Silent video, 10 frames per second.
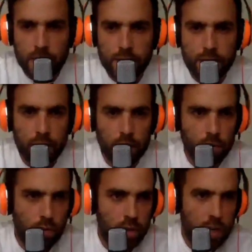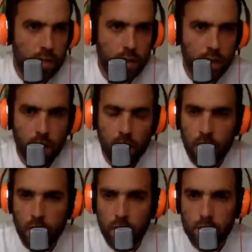see you just
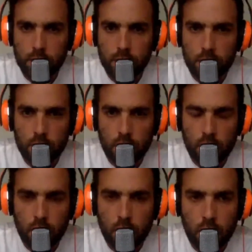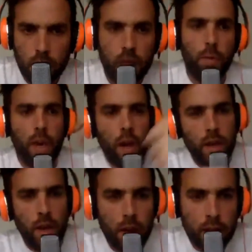yet. There we go.
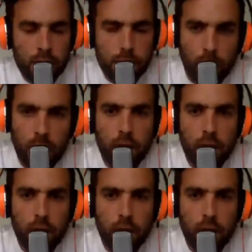Yeah, that's better.